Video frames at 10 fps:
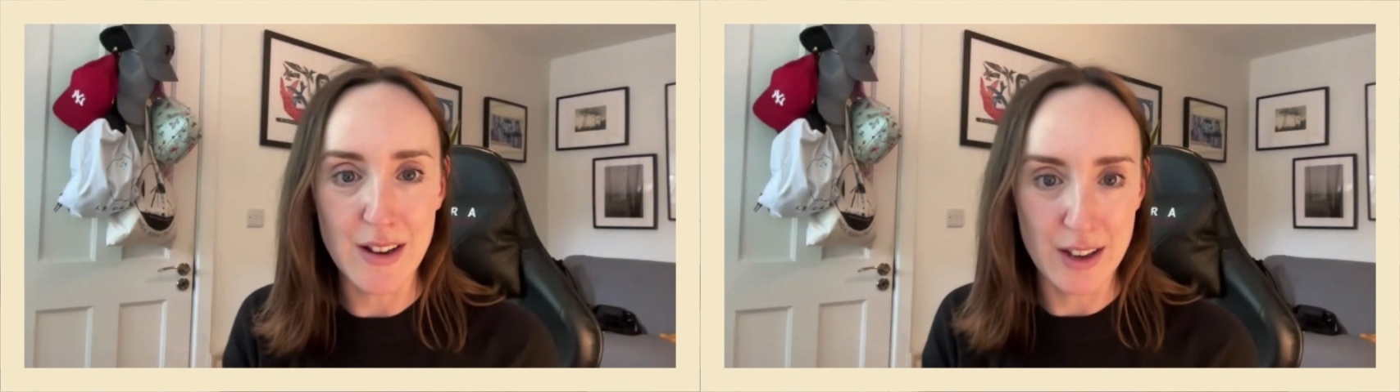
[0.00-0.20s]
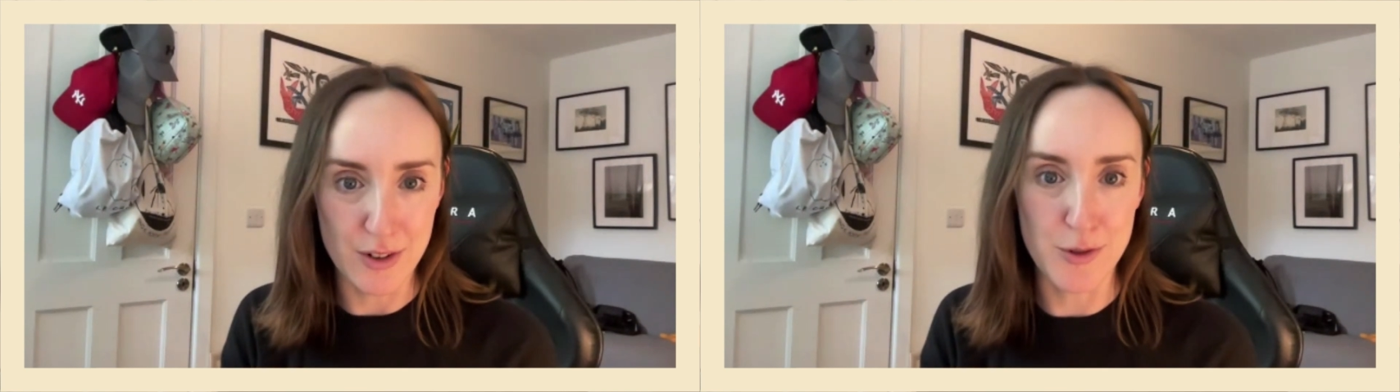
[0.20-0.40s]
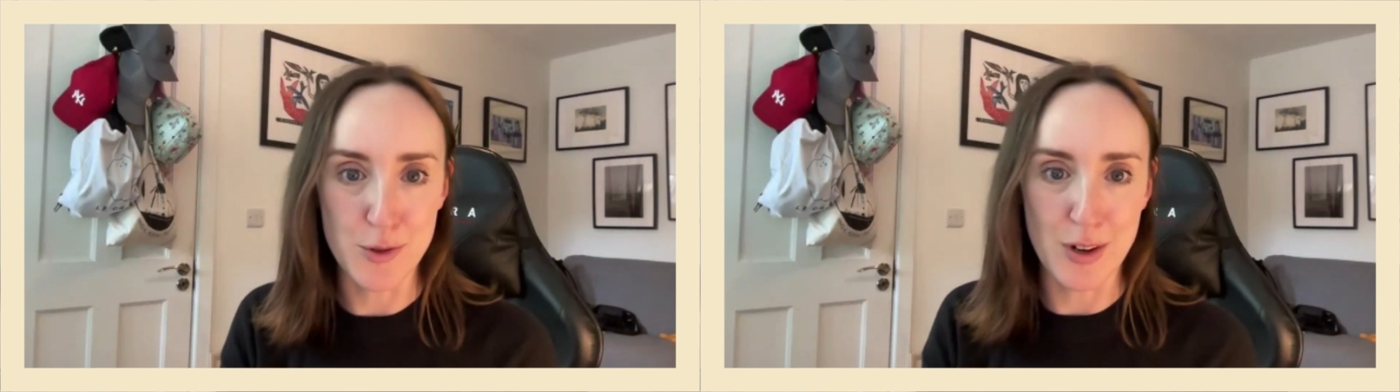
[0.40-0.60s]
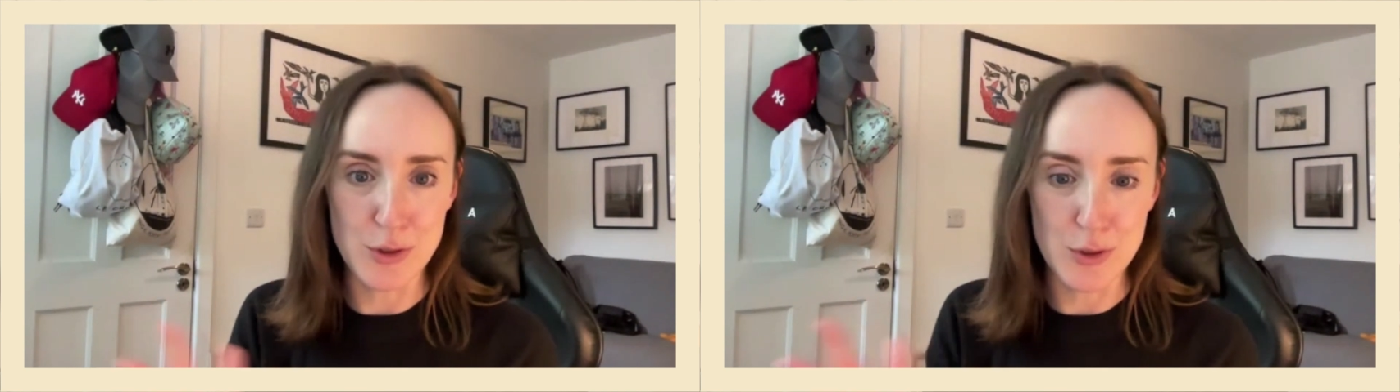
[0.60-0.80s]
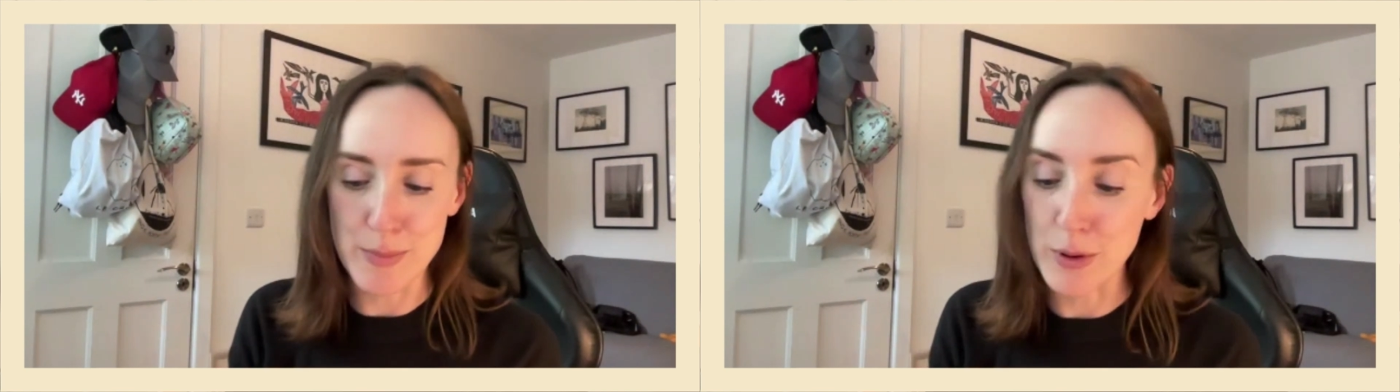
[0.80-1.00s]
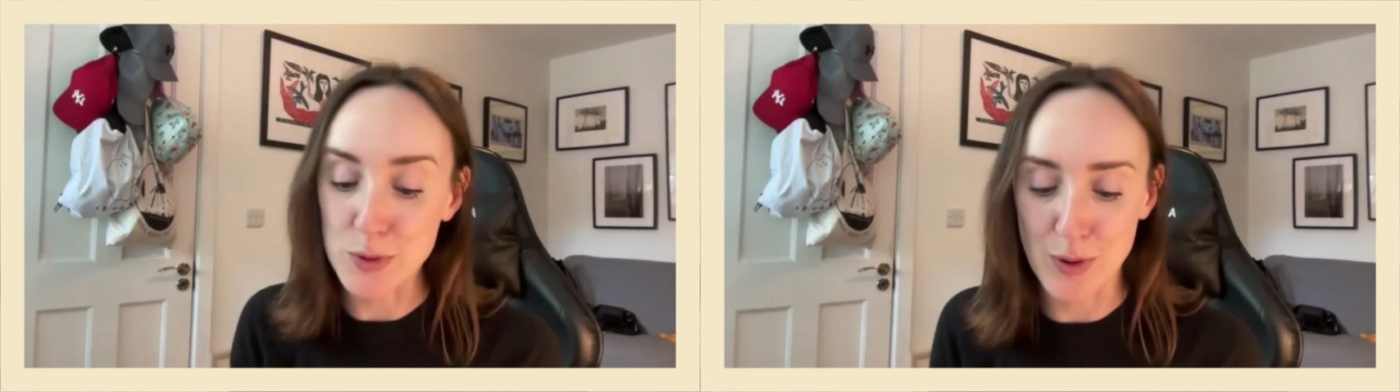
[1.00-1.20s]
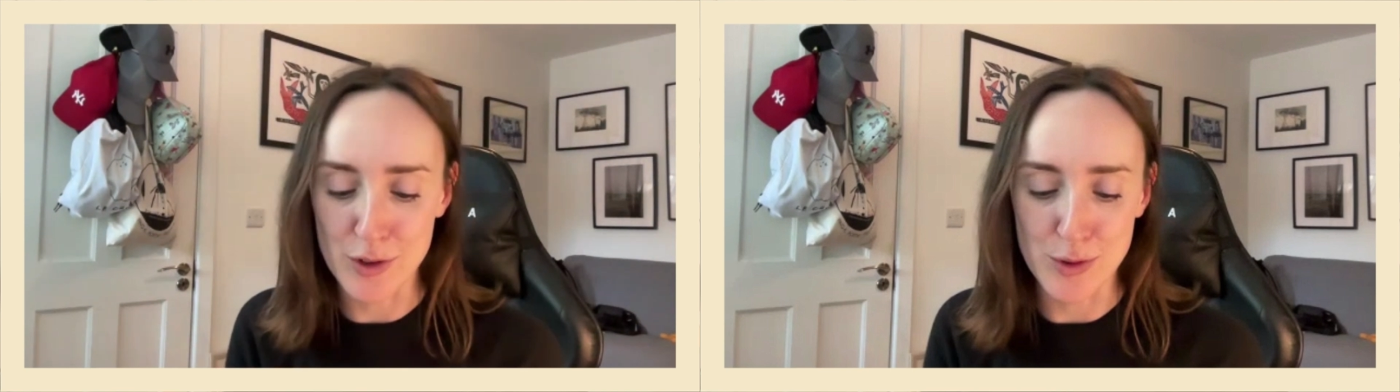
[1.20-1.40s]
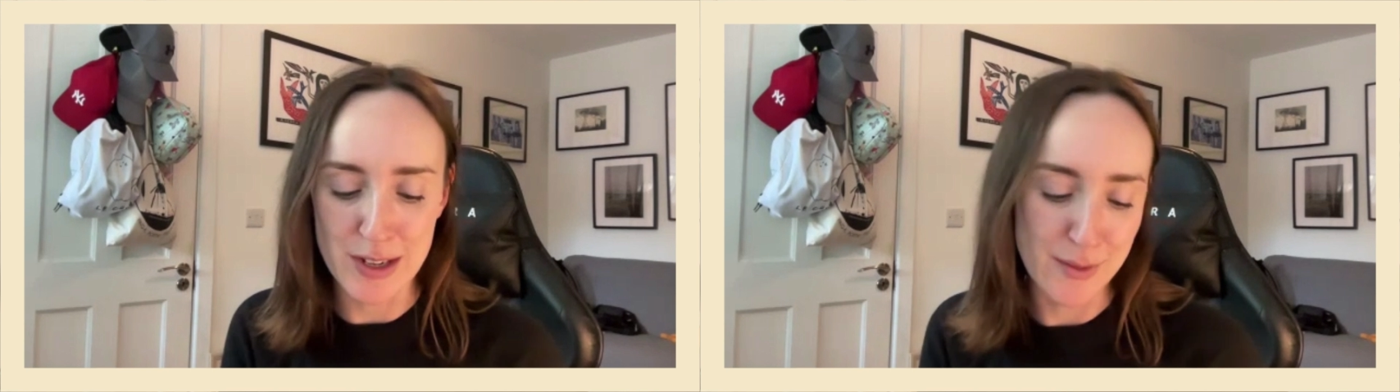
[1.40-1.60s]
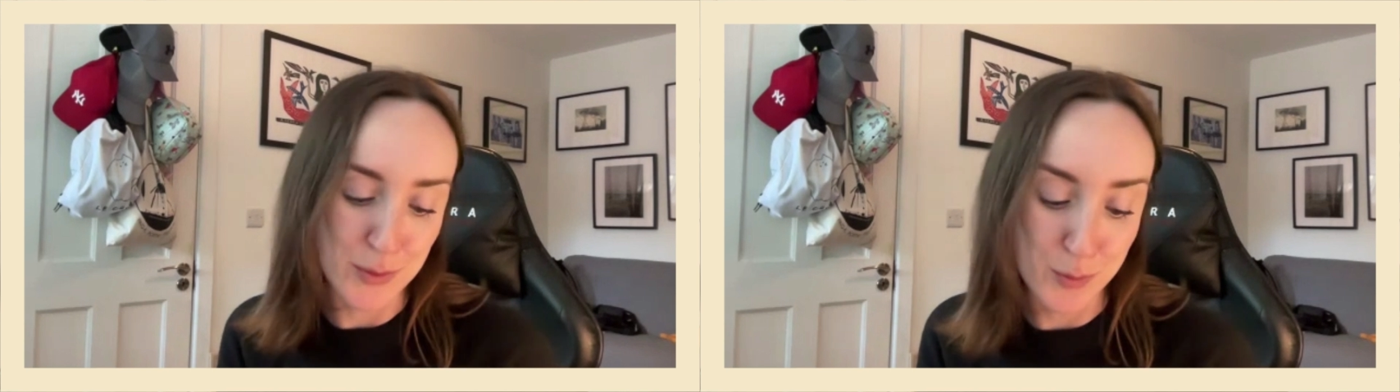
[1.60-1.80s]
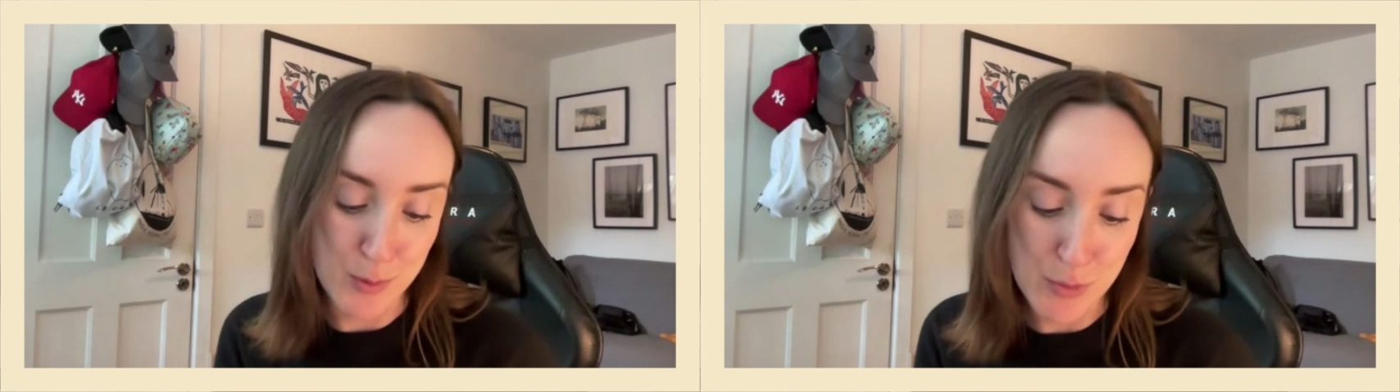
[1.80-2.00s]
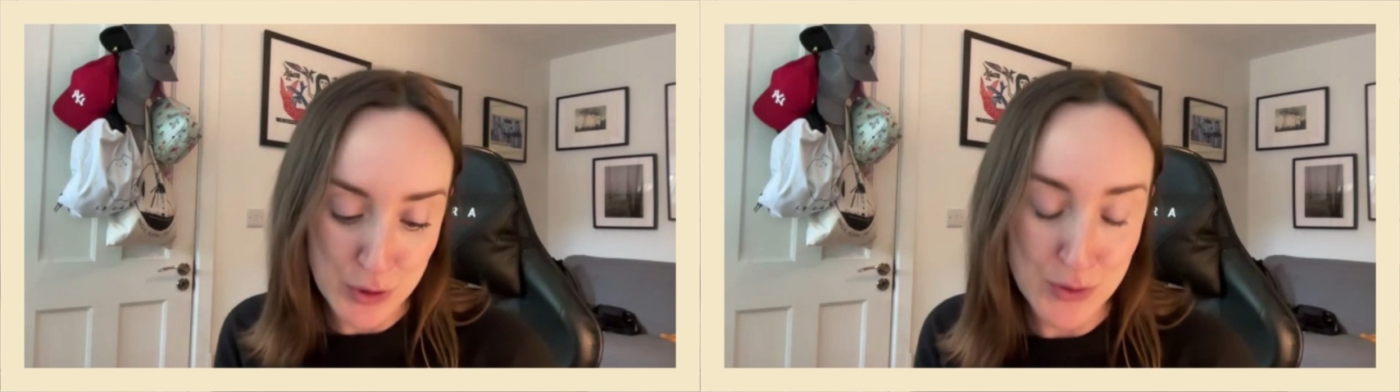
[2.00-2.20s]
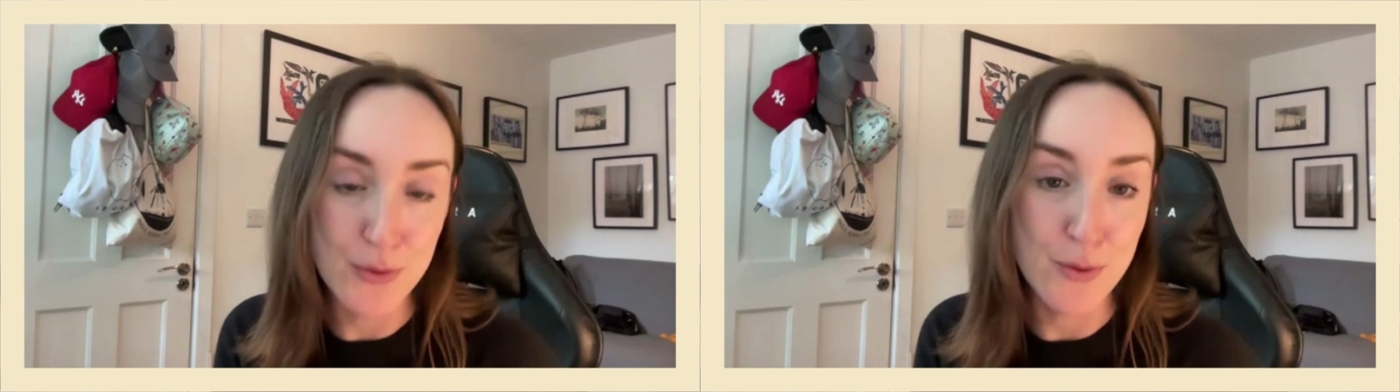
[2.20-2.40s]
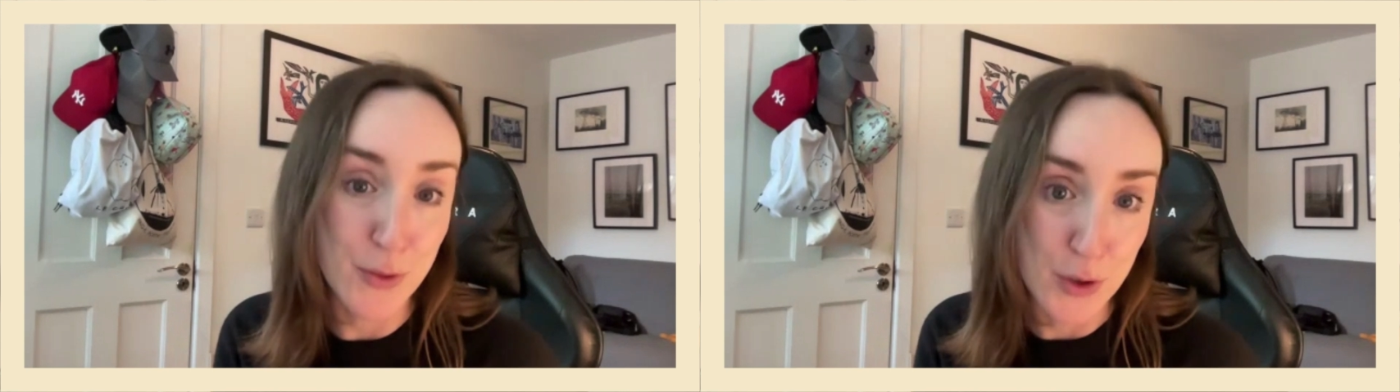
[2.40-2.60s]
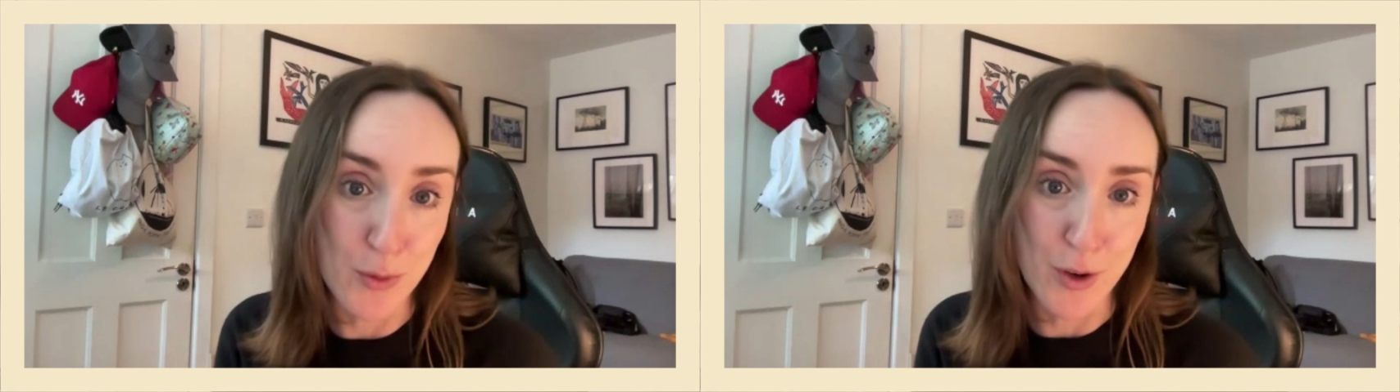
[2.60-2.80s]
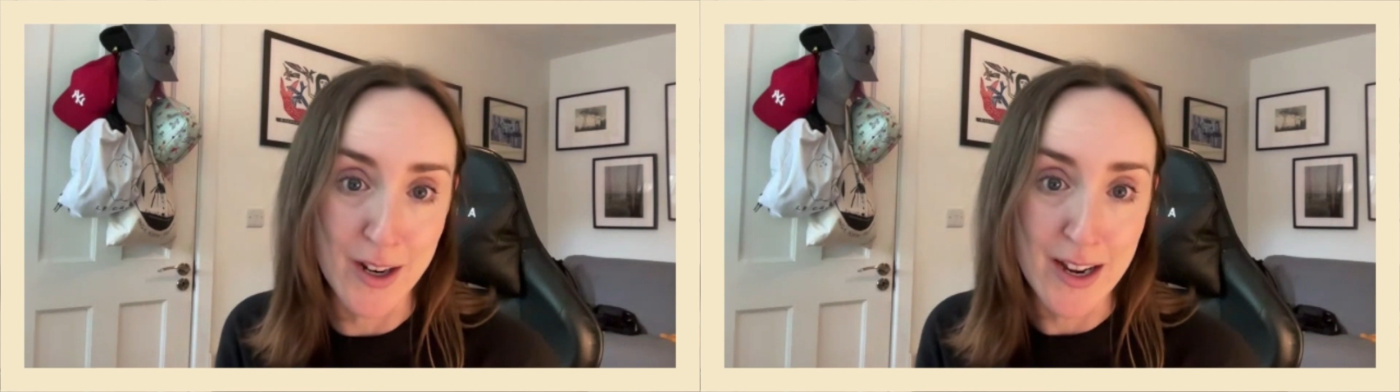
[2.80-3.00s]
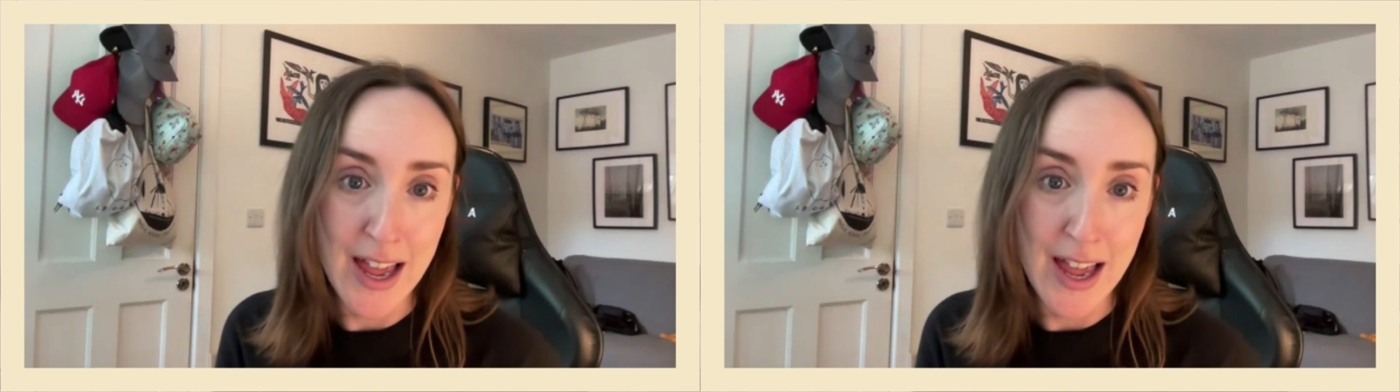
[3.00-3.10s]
at undergraduate and postgraduate level were much fewer.